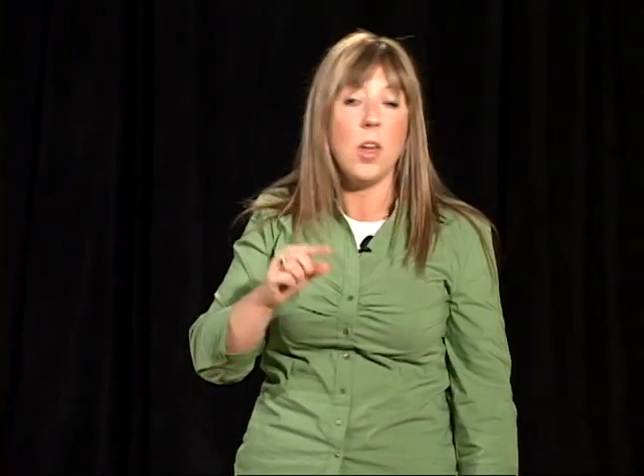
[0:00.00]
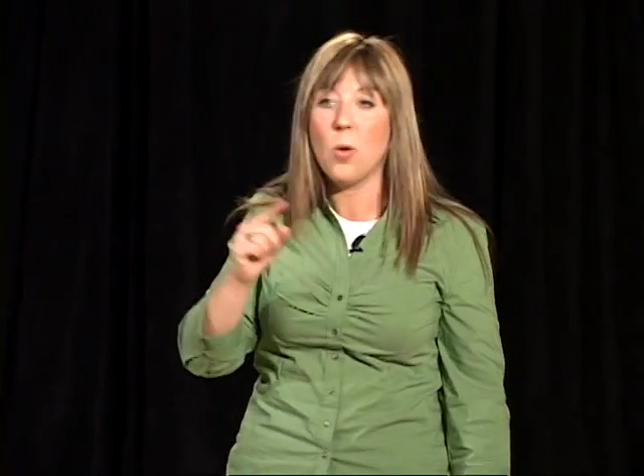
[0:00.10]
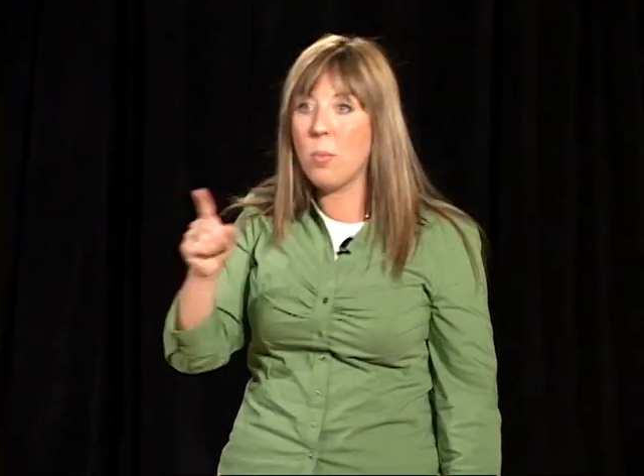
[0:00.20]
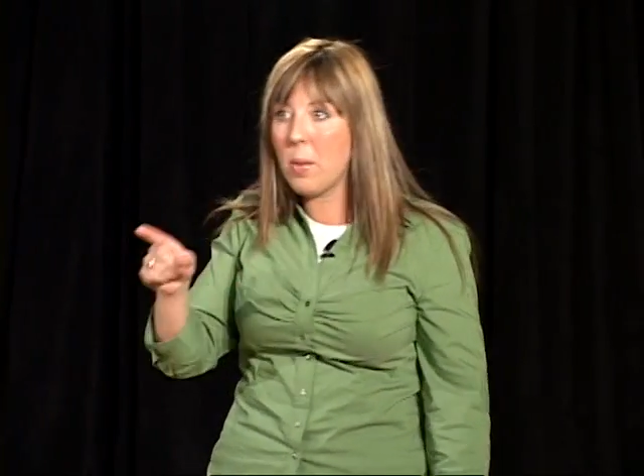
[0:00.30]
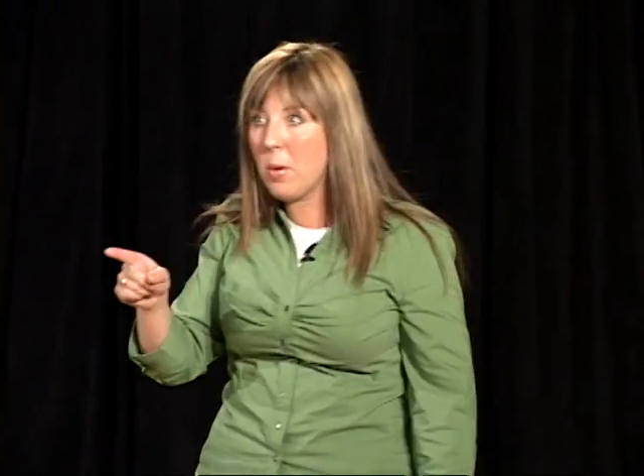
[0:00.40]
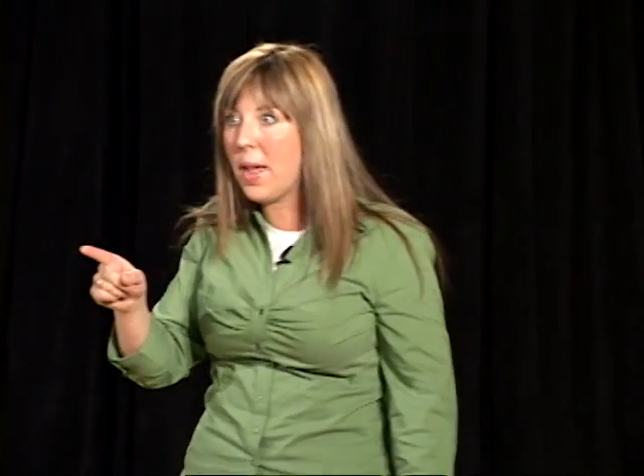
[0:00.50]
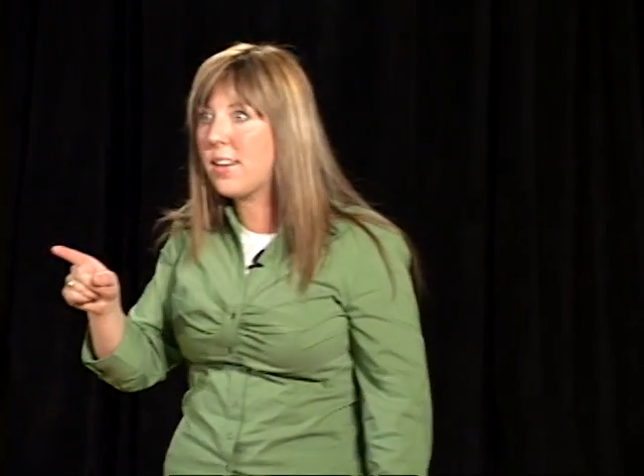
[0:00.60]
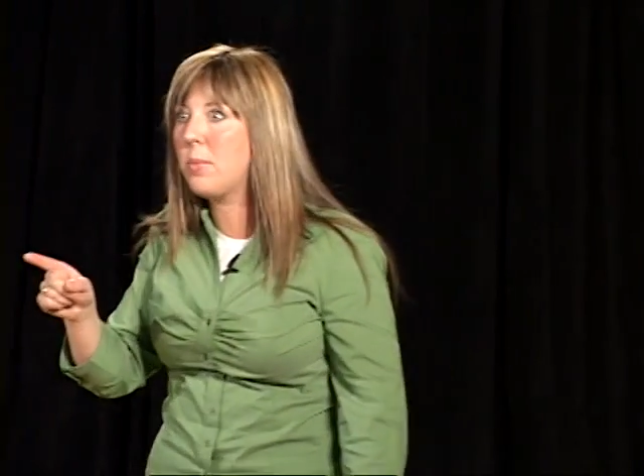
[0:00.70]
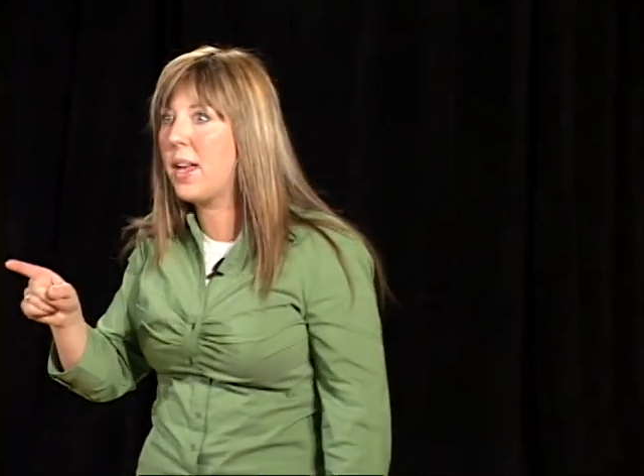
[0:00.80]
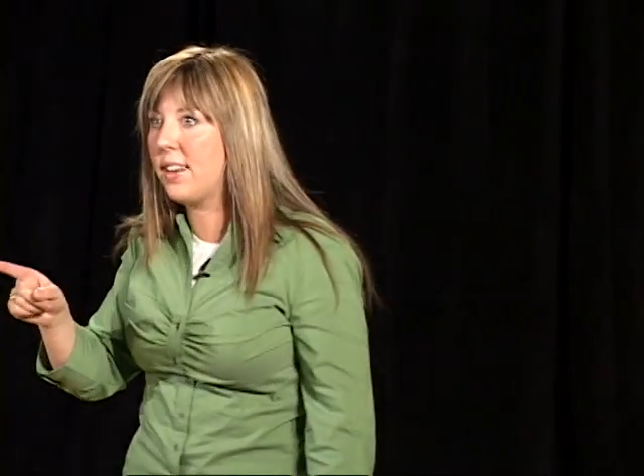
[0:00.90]
Remember back
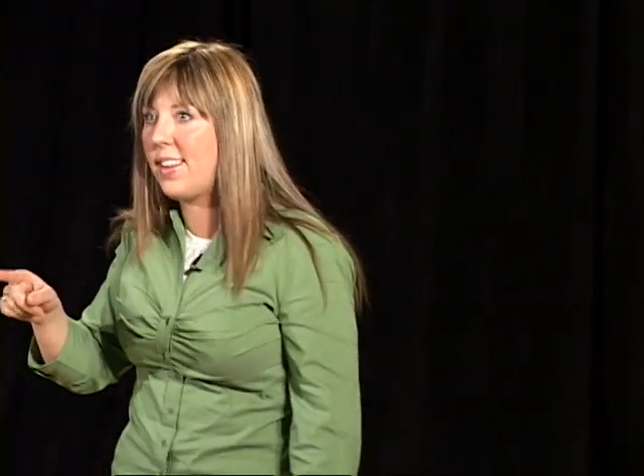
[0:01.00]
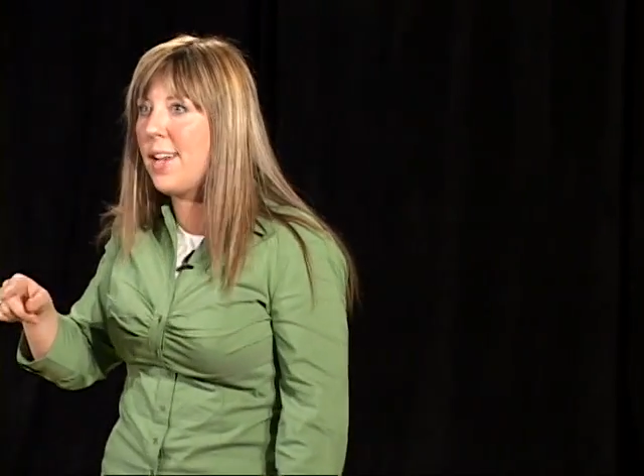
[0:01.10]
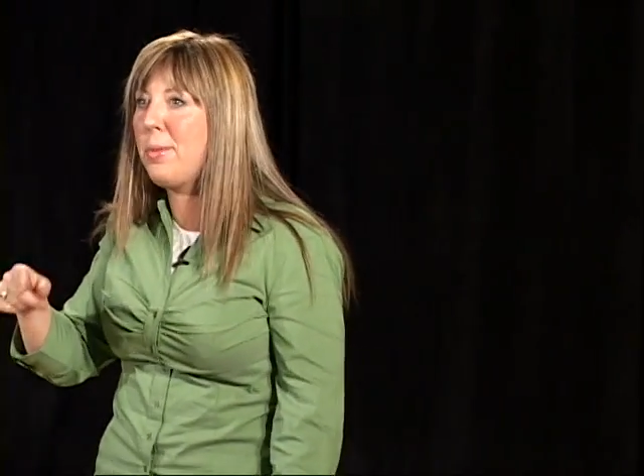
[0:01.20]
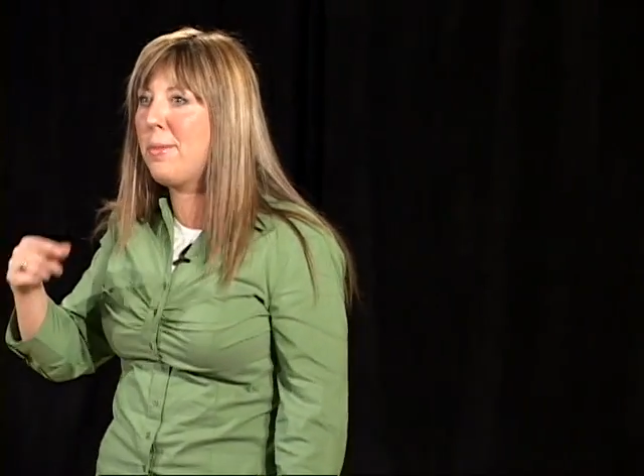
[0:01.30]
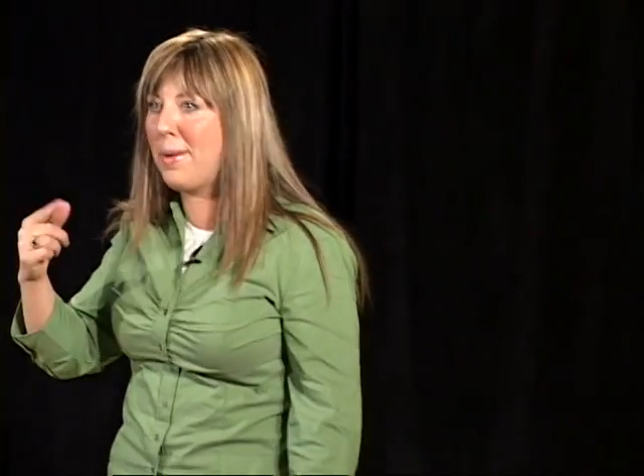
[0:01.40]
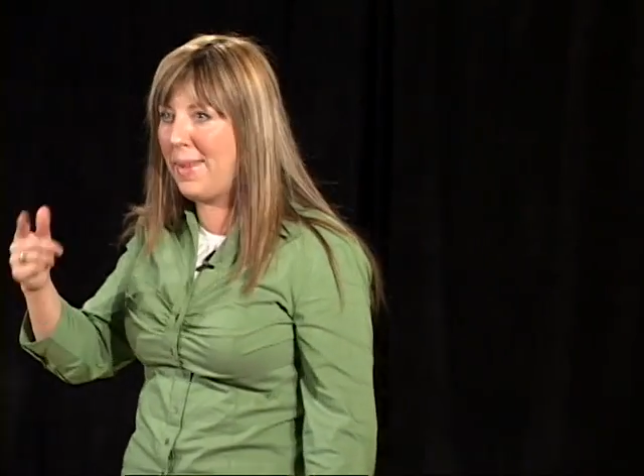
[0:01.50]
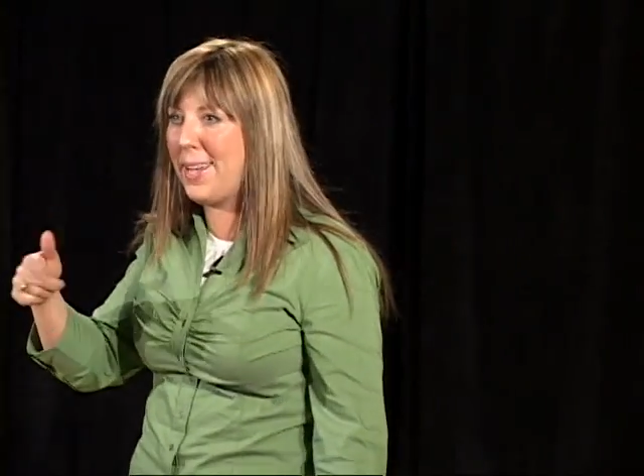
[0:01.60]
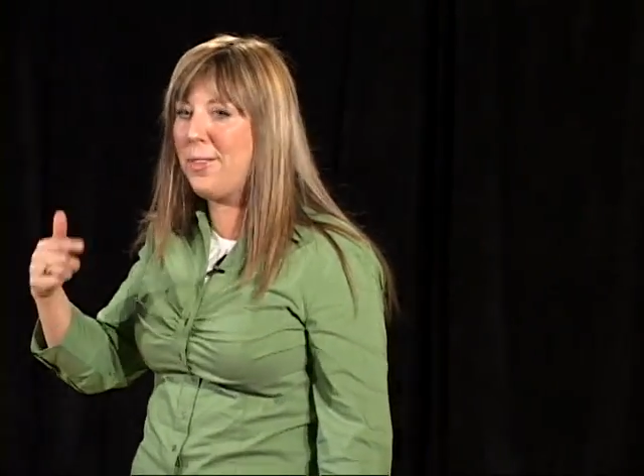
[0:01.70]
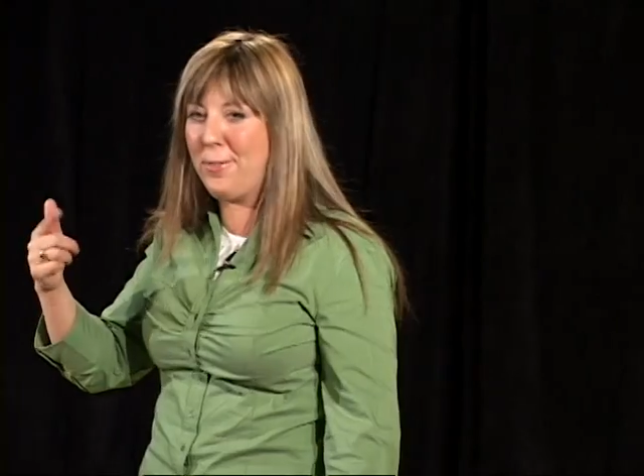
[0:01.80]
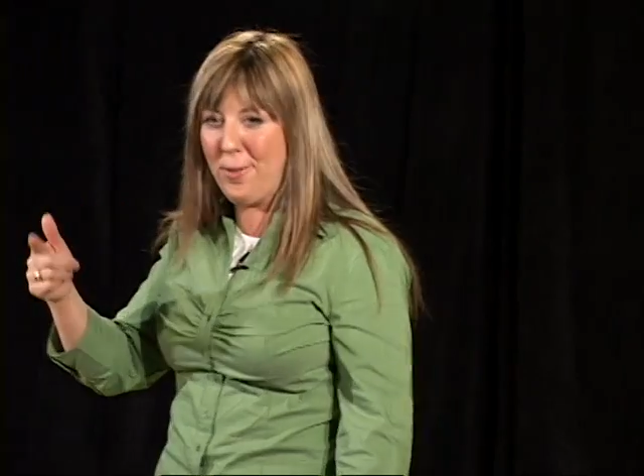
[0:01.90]
to my example about
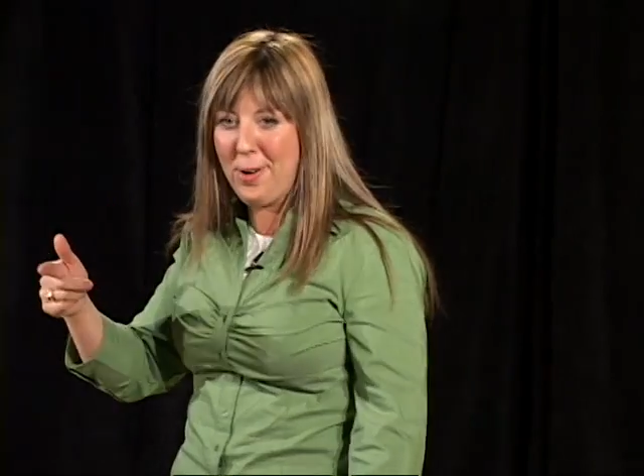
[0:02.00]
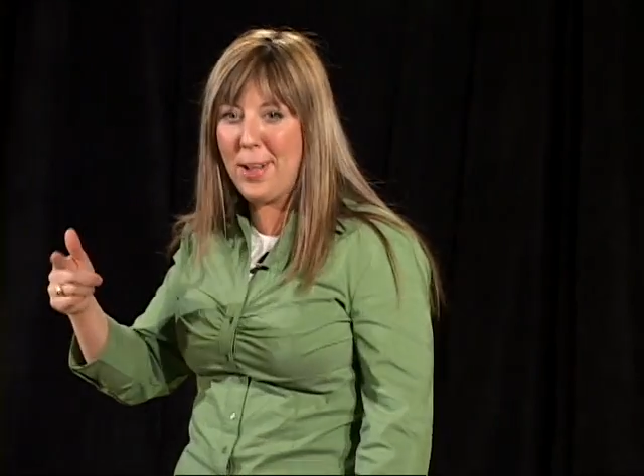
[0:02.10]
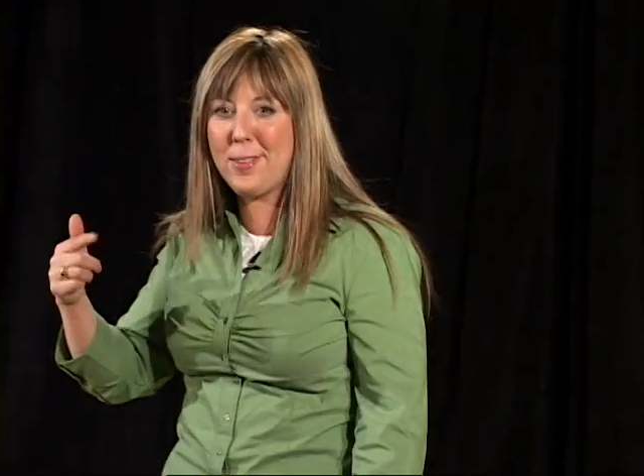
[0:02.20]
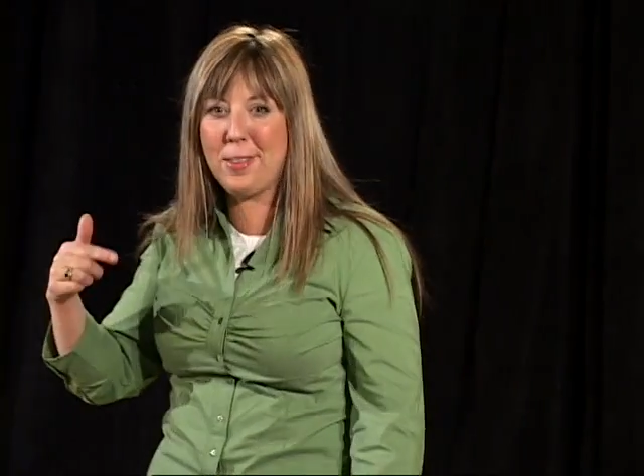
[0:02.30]
making the phone calls